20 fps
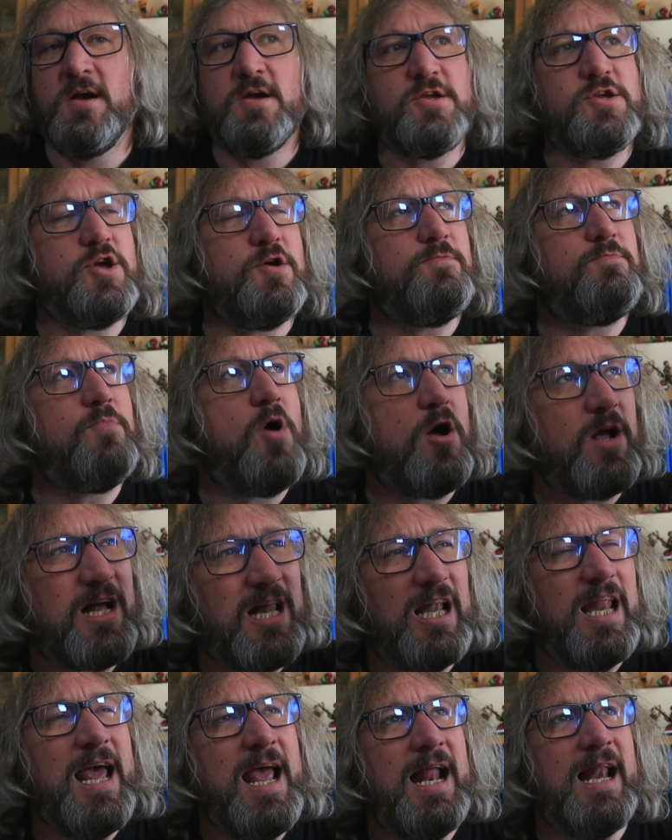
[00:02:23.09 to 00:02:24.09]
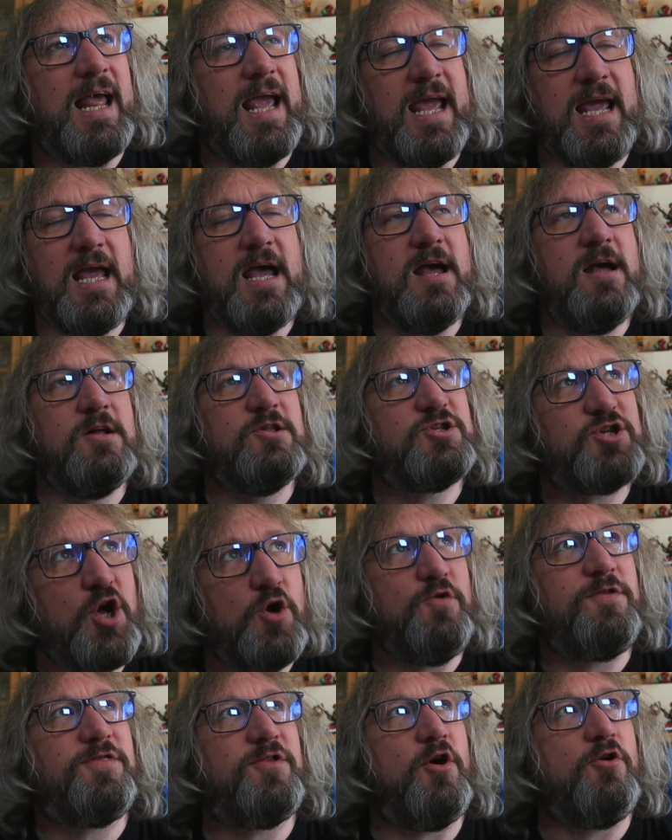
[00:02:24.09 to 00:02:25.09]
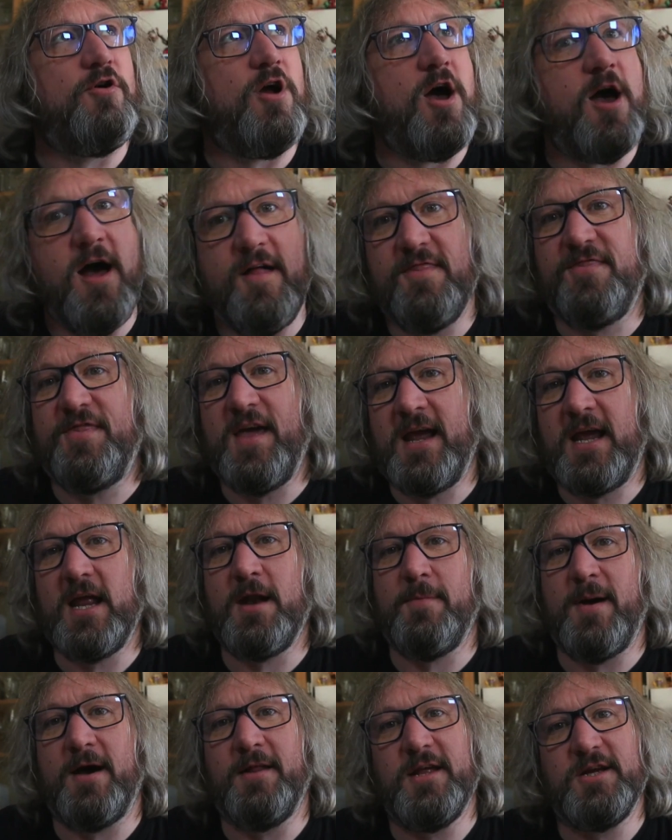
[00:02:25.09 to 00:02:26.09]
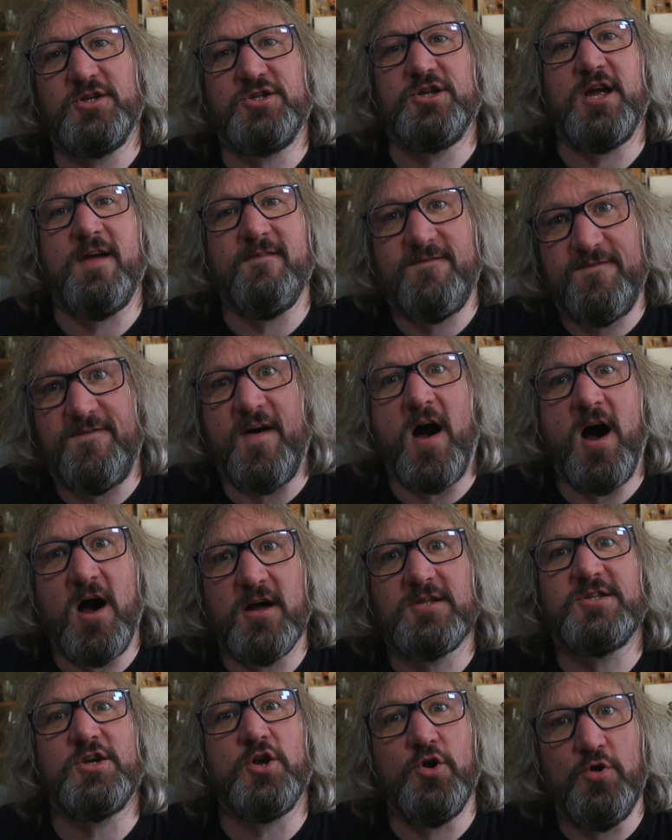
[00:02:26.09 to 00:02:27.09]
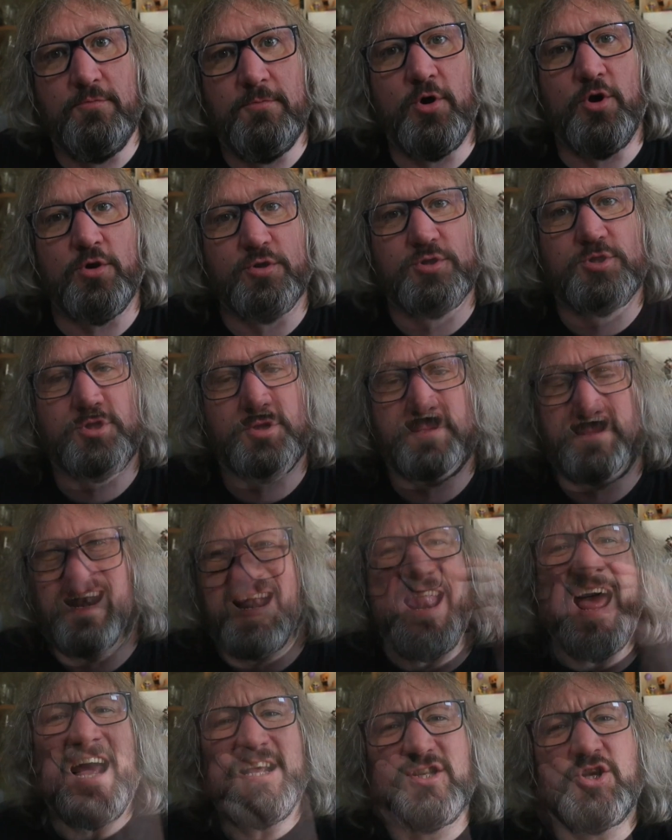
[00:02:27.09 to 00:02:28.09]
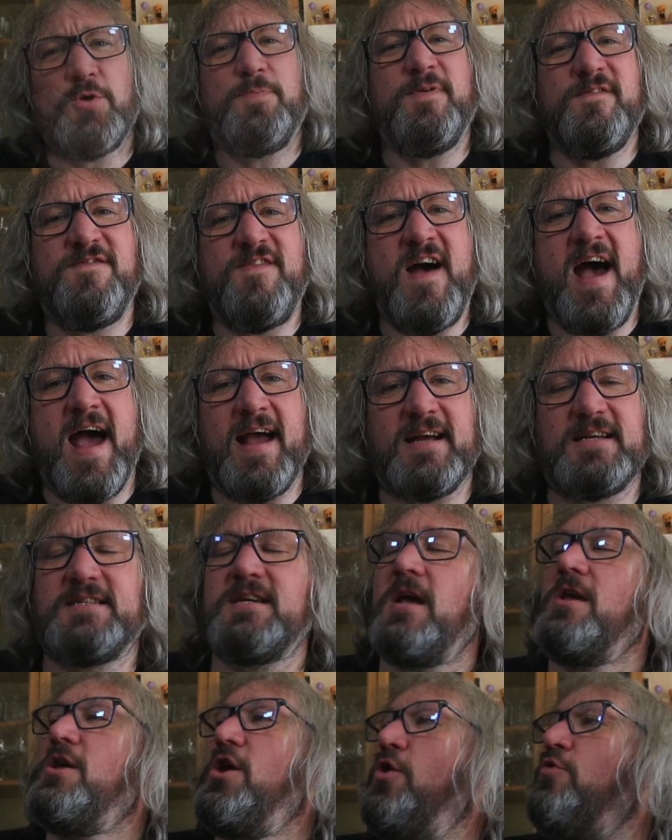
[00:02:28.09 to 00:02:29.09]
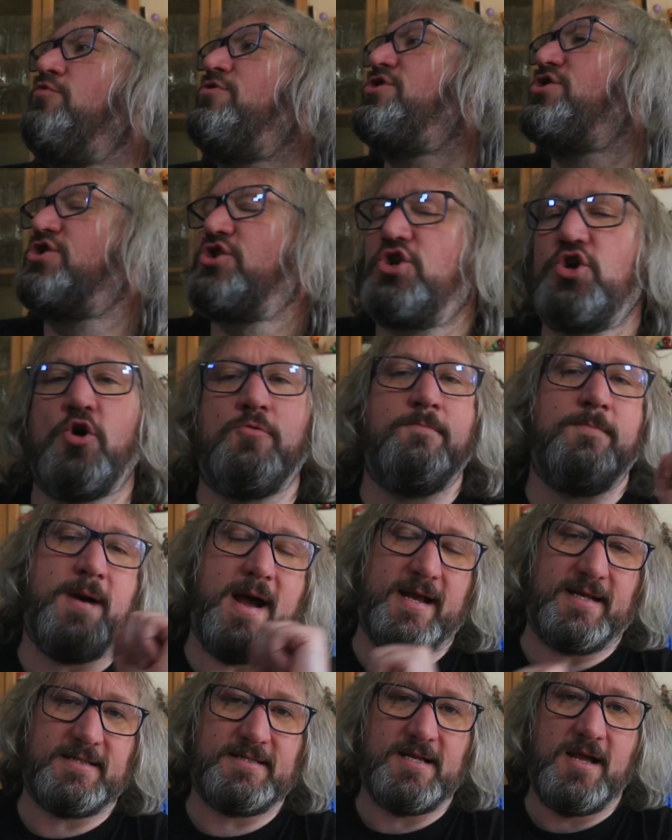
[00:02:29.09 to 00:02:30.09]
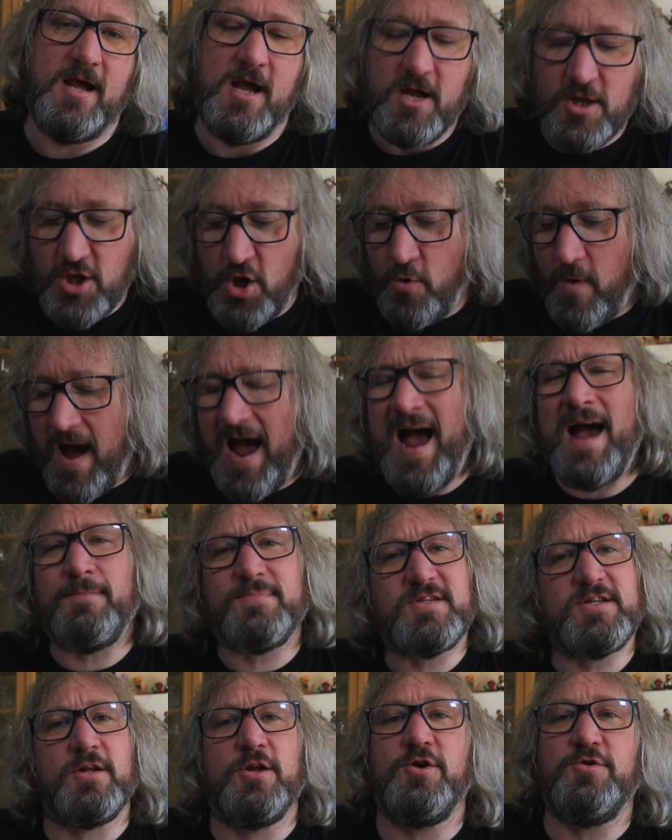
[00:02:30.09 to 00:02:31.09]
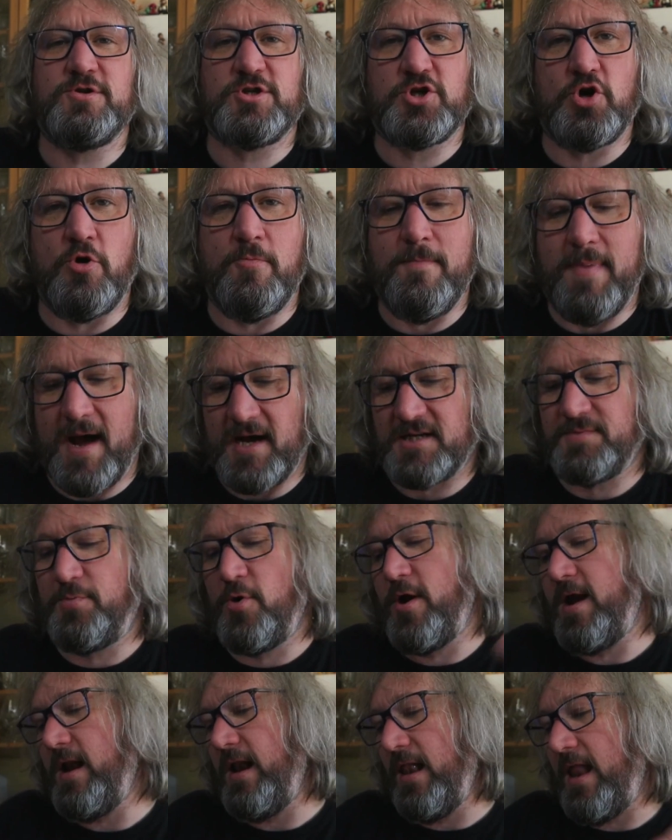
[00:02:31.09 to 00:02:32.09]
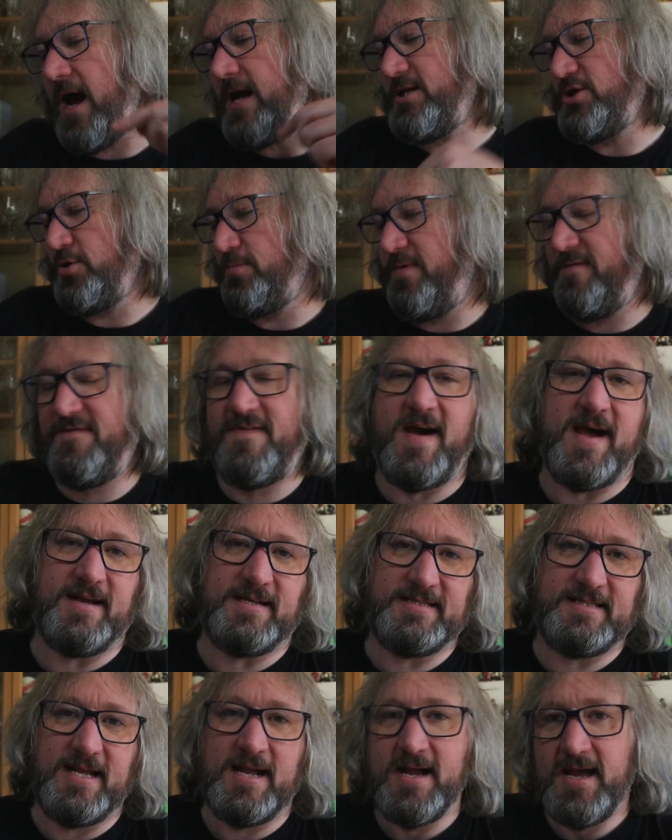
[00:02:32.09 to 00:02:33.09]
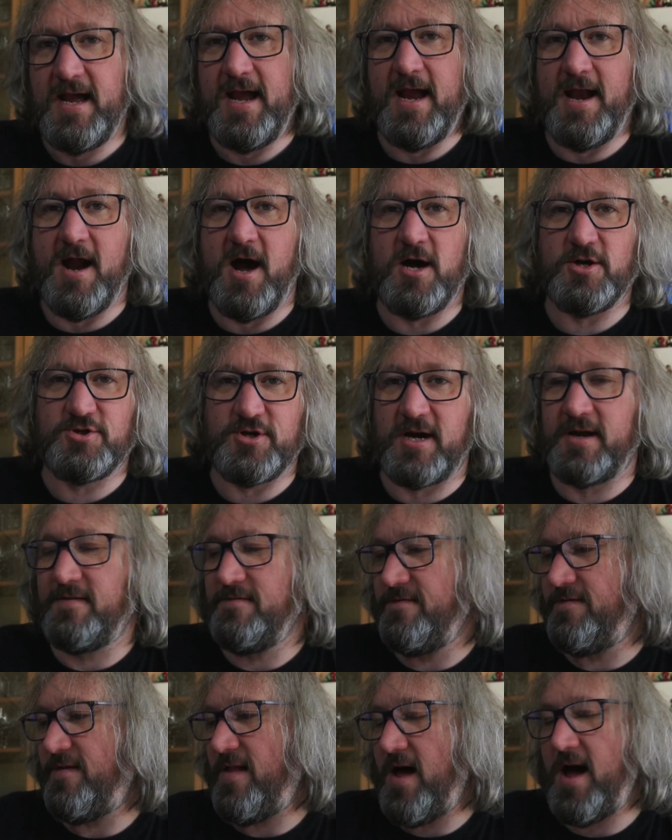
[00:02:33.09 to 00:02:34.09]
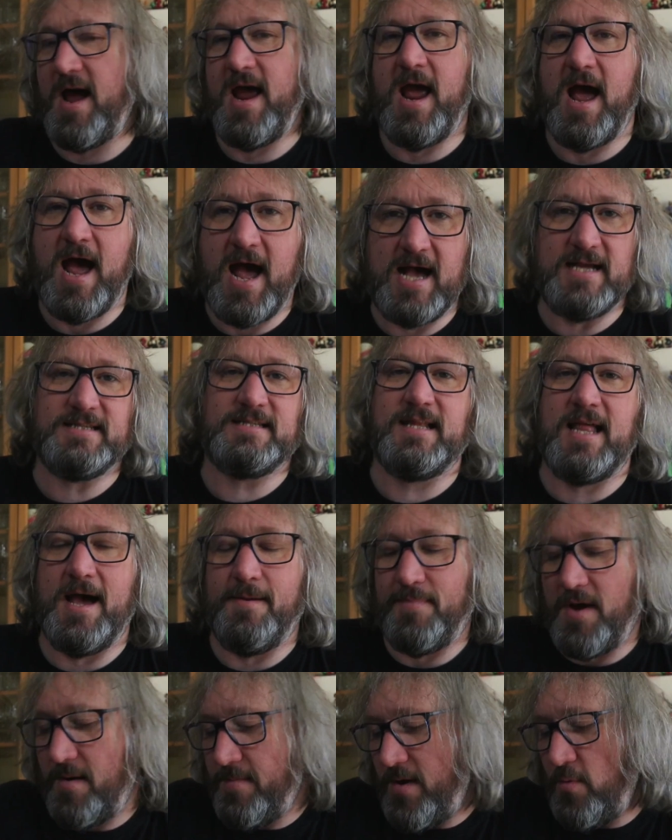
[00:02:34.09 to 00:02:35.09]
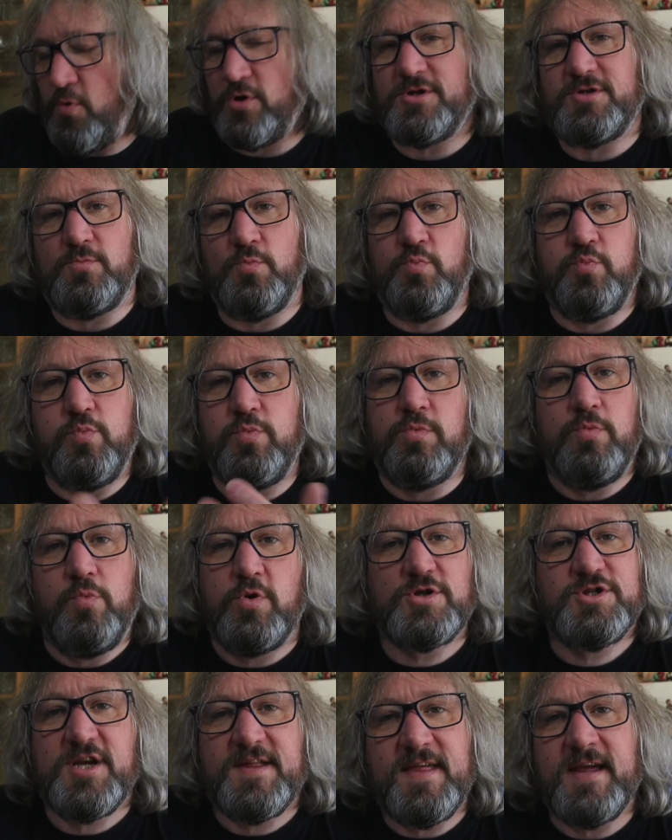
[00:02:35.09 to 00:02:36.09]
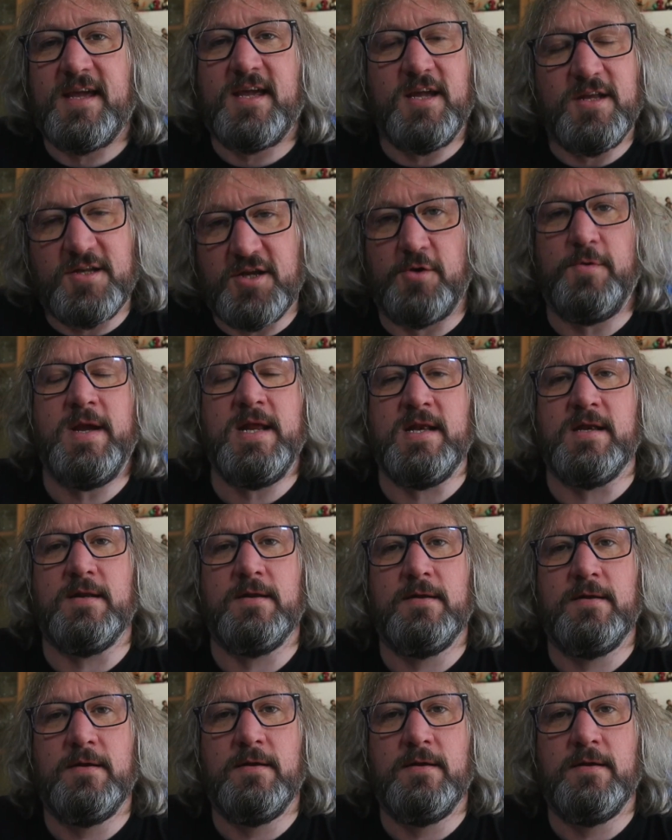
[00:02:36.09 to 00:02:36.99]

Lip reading: You're clearly too thorough and thinking about this shit far too much. And light up effects, you scumbags. You absolute scumbags putting light up effects in our Dragonfly HasLab. I mean, what do you think you're doing?